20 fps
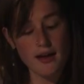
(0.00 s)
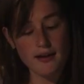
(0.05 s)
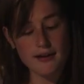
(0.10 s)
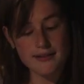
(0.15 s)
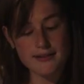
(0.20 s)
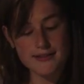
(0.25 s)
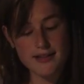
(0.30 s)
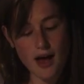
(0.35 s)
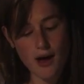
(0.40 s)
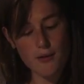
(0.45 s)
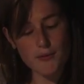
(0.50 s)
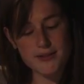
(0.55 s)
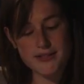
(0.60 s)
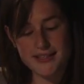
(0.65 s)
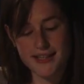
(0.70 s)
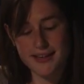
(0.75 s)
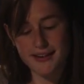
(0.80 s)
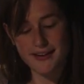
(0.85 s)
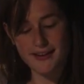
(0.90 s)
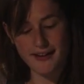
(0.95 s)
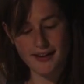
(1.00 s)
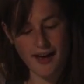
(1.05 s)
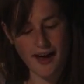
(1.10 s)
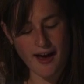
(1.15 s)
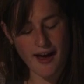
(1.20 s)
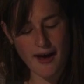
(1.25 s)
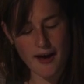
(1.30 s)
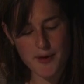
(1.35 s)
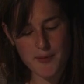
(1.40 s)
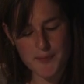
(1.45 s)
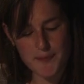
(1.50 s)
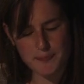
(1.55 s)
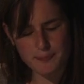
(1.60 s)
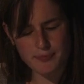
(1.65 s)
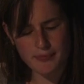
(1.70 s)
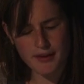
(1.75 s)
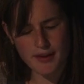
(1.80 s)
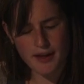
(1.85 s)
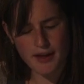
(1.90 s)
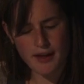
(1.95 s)
So, Seed, um,
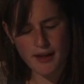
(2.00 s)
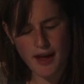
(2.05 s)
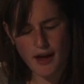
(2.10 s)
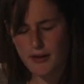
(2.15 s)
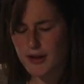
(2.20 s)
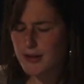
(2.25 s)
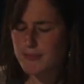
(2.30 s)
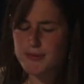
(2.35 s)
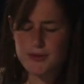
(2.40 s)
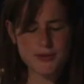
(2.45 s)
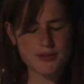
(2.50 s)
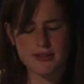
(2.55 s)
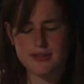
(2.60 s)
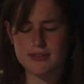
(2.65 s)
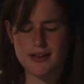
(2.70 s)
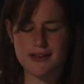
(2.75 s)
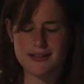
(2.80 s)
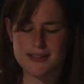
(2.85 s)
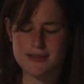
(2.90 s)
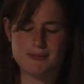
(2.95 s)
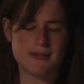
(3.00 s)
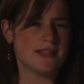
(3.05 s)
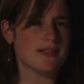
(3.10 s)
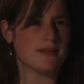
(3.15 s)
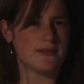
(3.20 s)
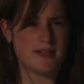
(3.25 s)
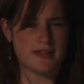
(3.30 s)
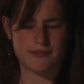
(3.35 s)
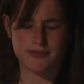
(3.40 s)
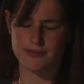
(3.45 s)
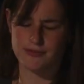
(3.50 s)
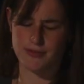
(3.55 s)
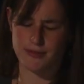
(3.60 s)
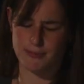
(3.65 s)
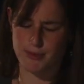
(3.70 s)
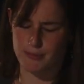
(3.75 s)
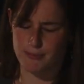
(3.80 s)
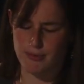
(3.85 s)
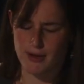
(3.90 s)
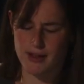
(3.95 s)
how come you turned out to be so different from
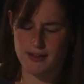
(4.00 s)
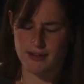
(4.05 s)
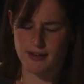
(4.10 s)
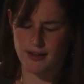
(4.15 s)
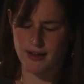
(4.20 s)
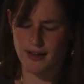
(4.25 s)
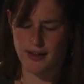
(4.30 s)
your brother?